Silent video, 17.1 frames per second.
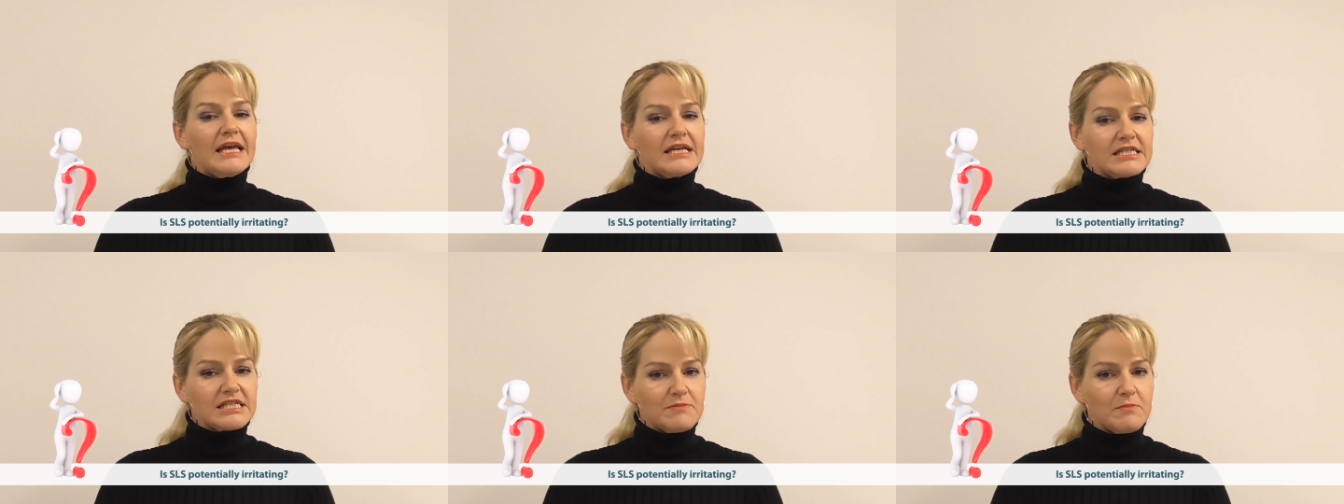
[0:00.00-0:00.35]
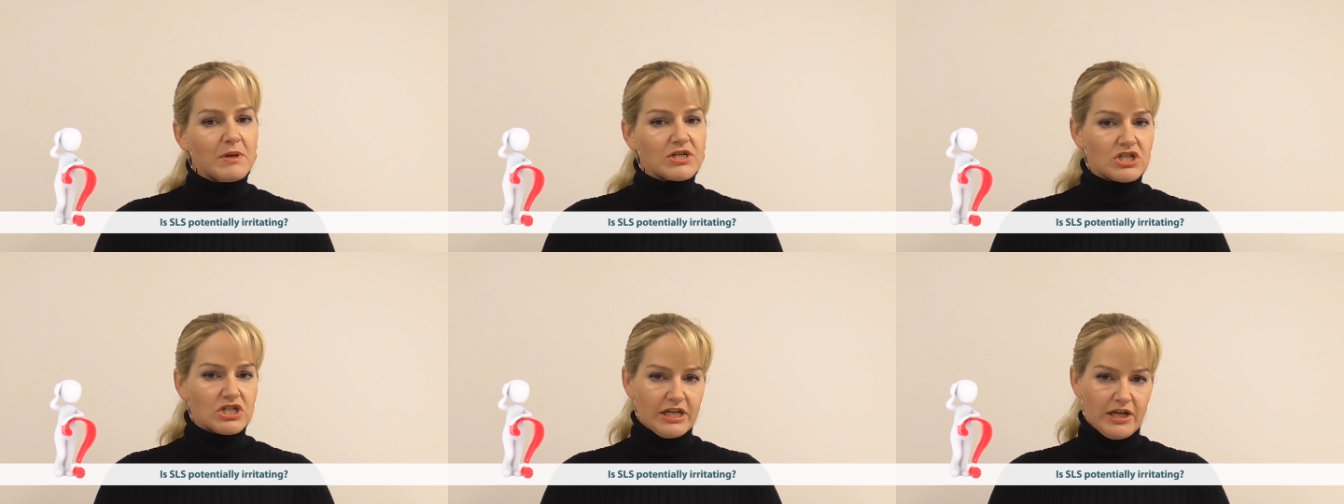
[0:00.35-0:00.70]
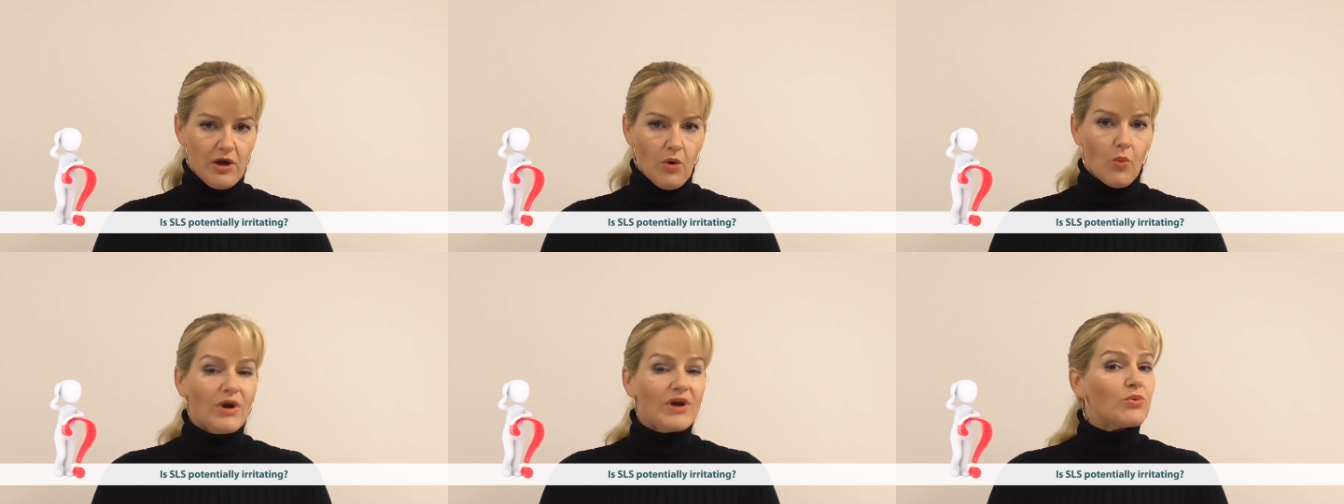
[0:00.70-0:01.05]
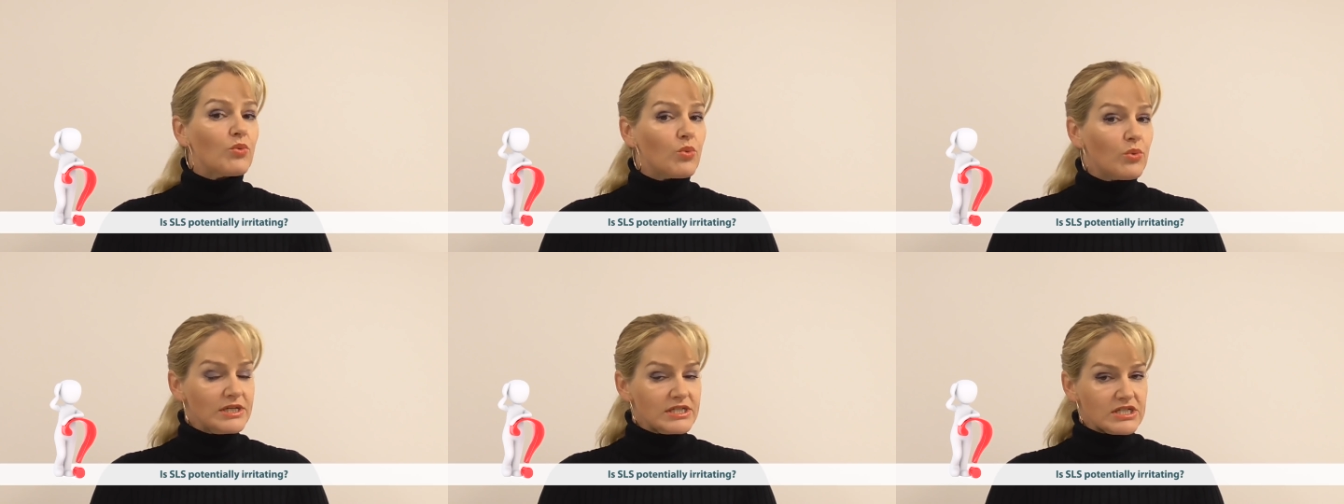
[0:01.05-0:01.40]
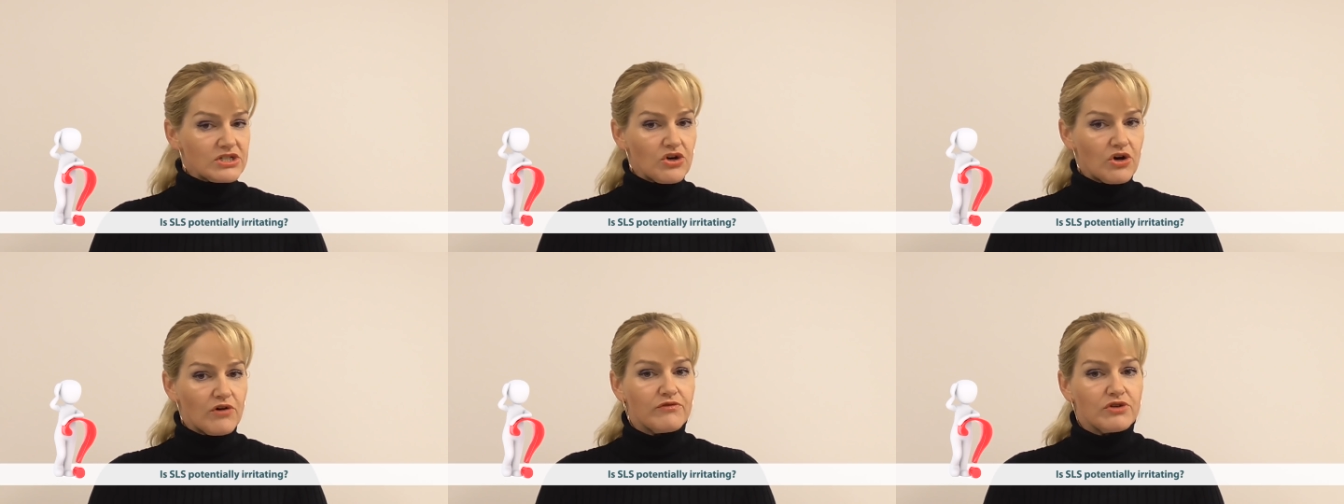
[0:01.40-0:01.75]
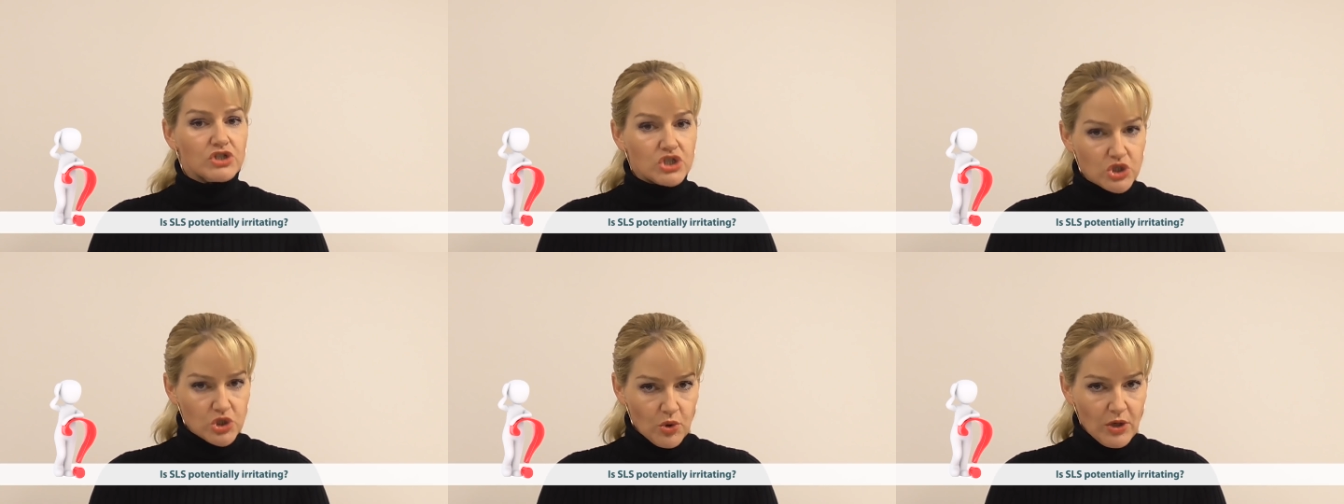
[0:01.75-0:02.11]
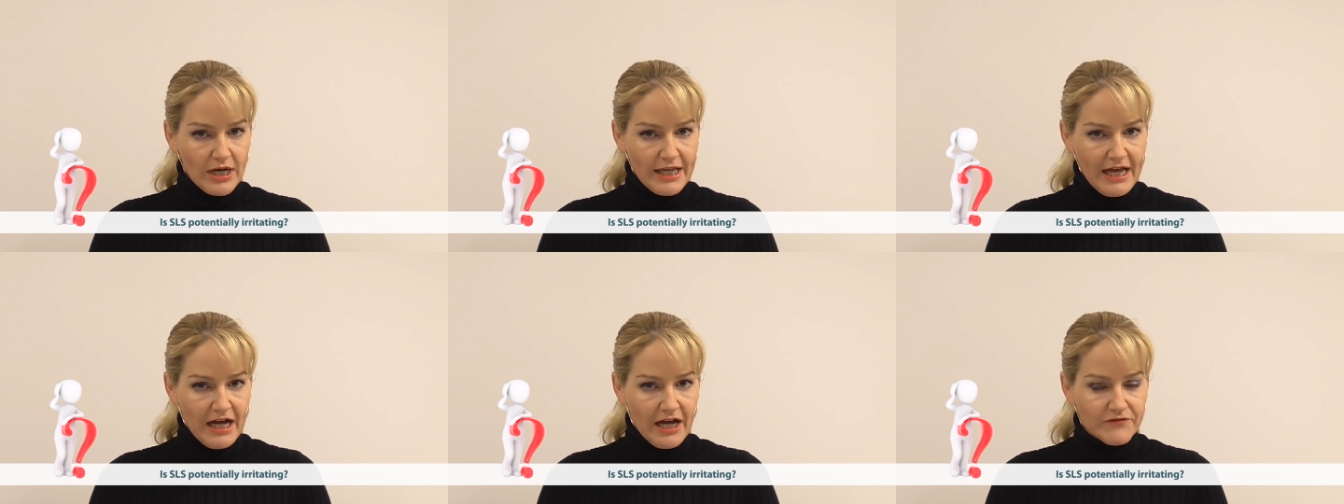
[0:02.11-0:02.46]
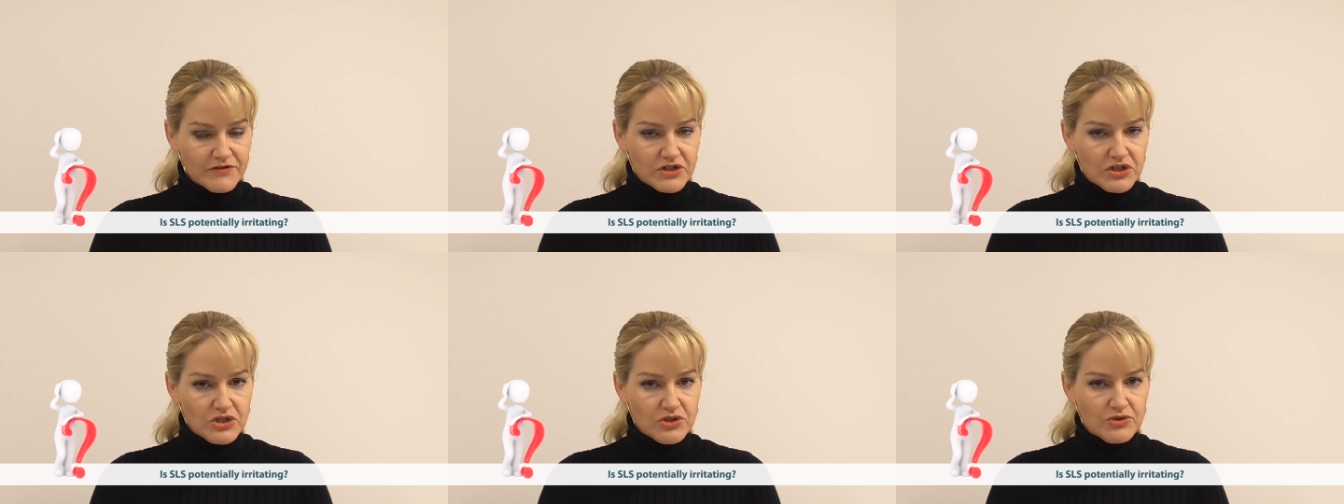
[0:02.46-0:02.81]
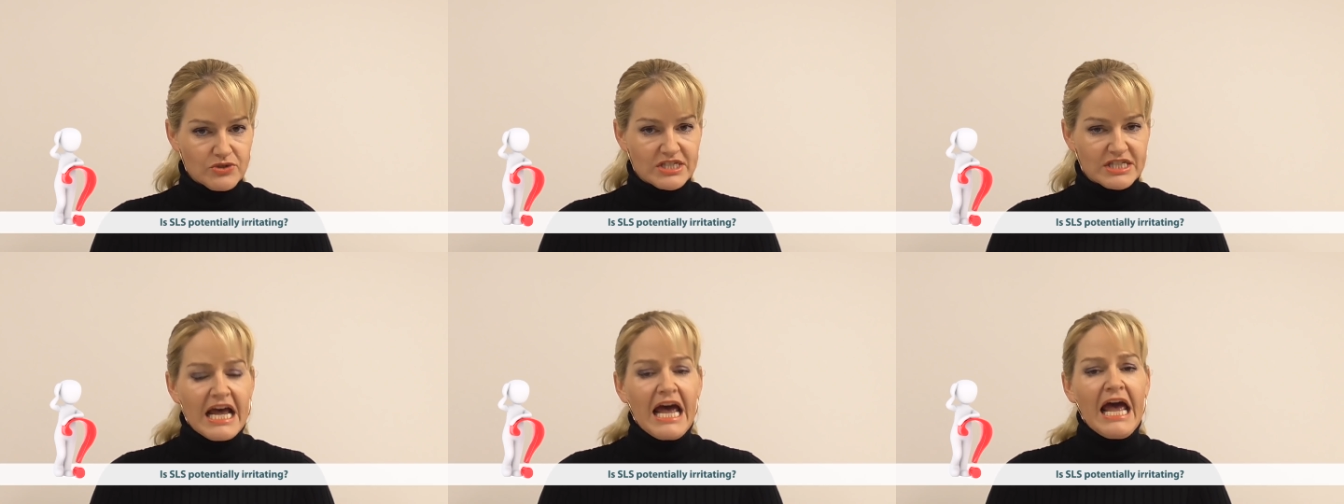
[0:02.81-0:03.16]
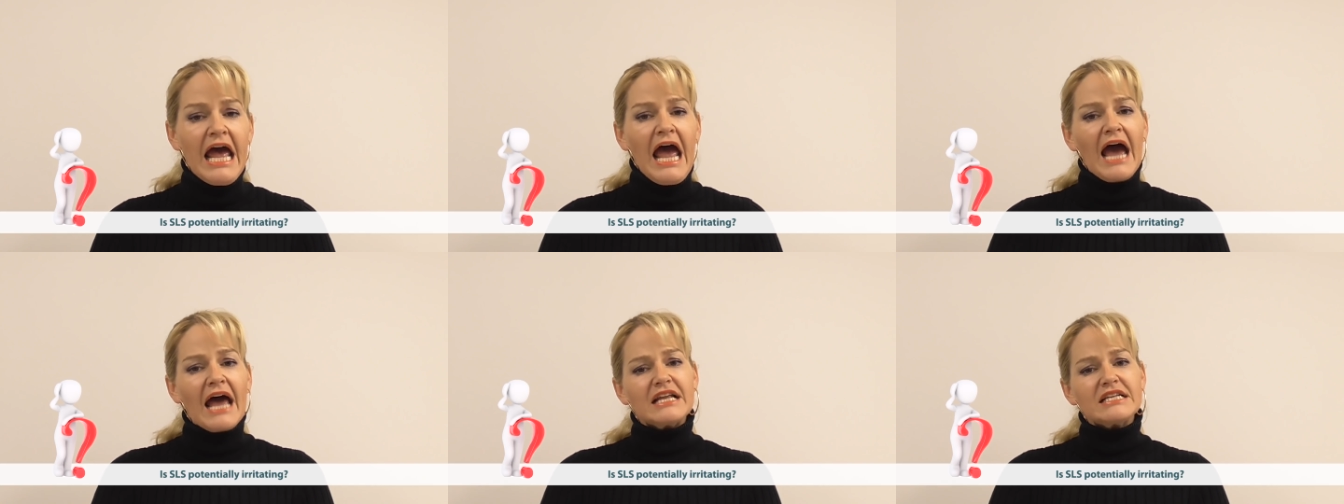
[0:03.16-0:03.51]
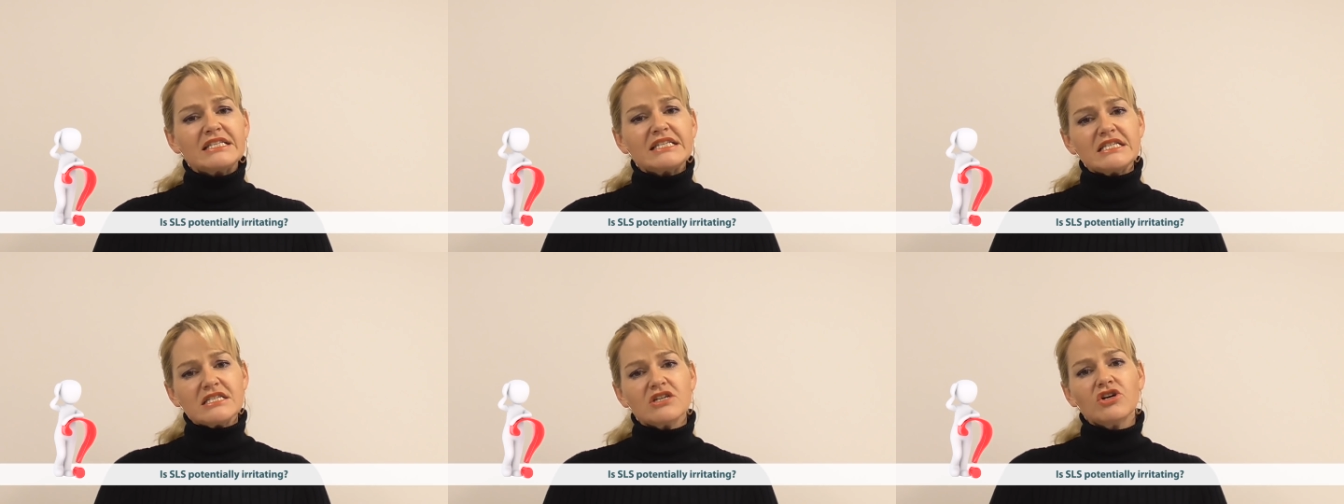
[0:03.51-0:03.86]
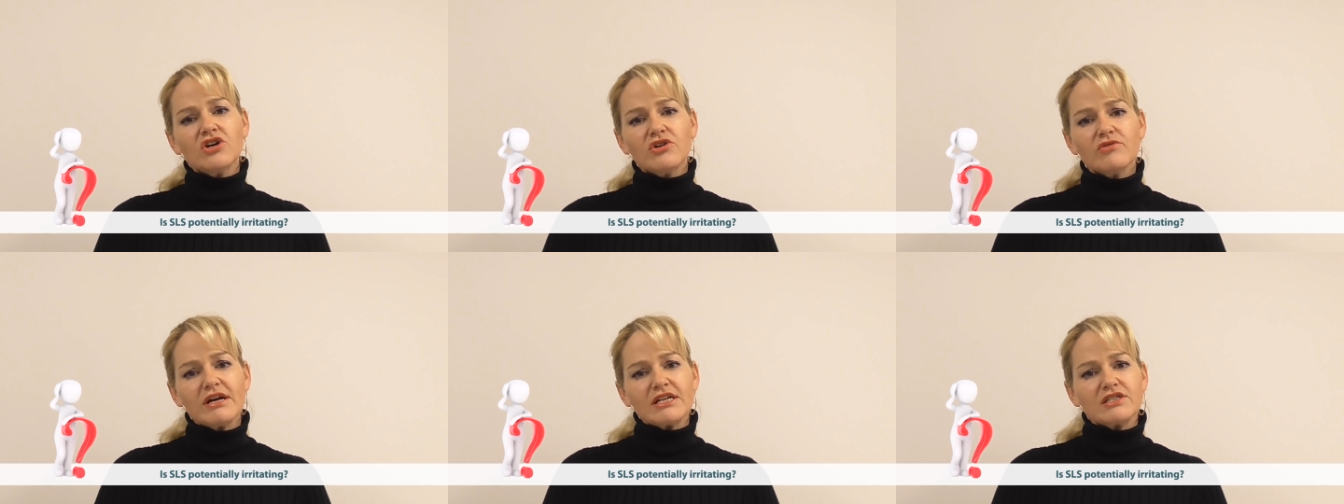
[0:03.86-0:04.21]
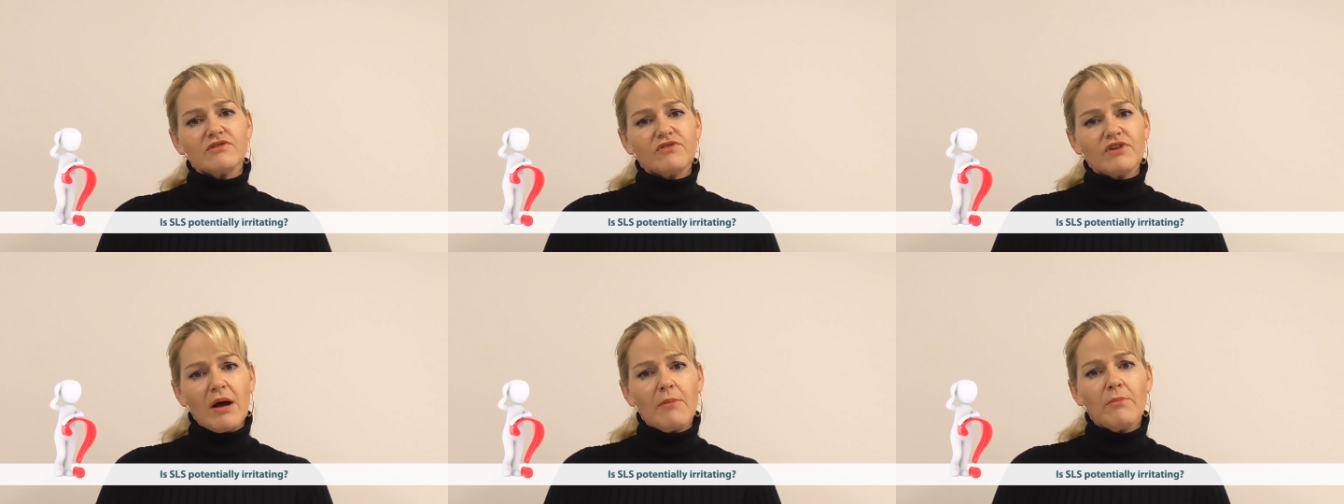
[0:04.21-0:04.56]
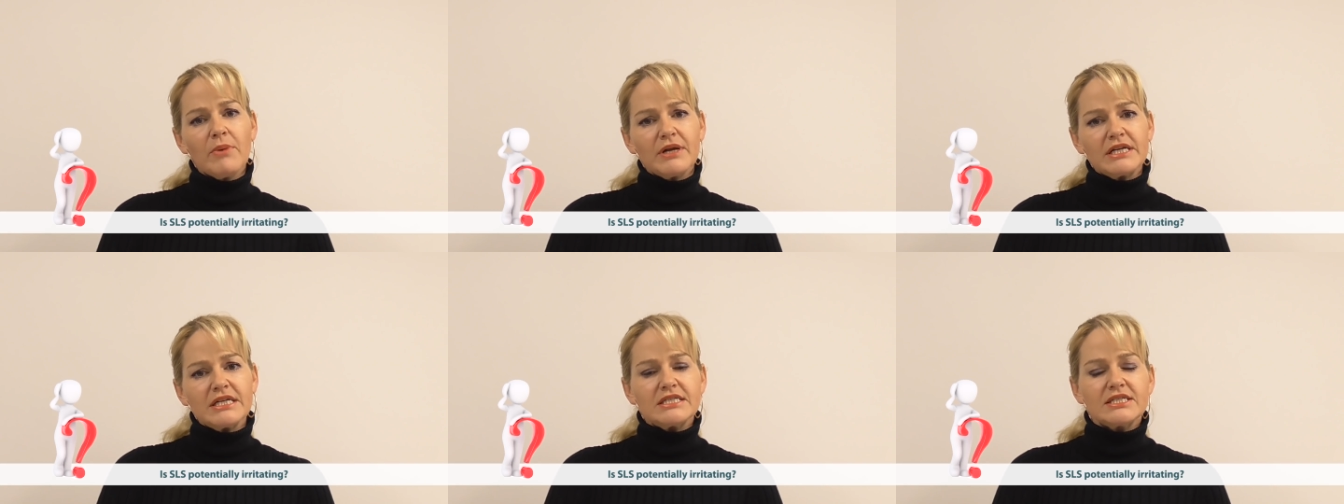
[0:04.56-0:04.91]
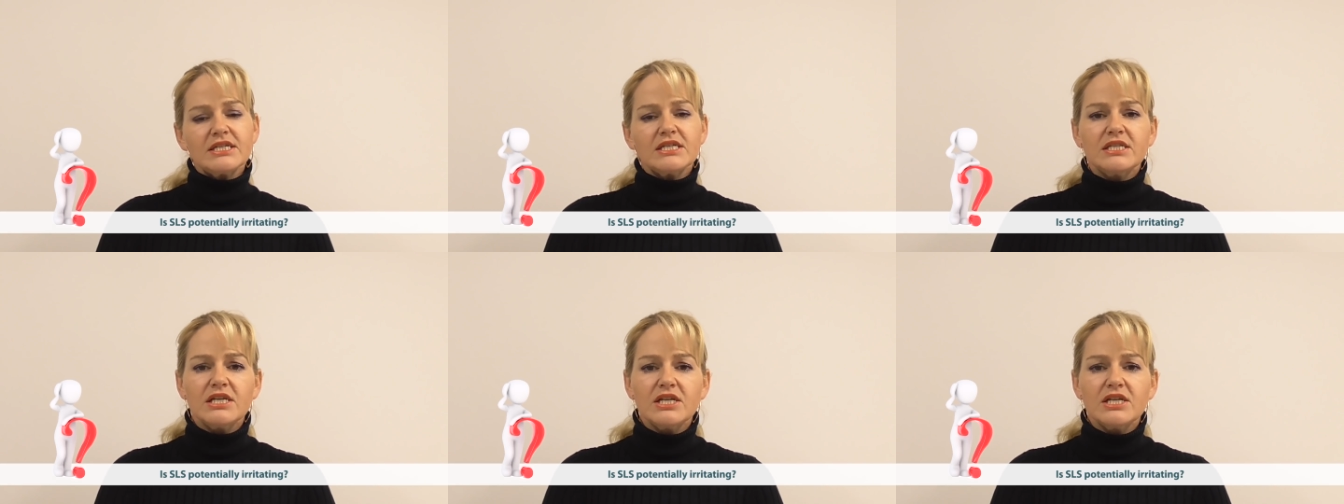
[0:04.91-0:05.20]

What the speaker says: especially when rinsed off shortly after use. And it's incorrect of companies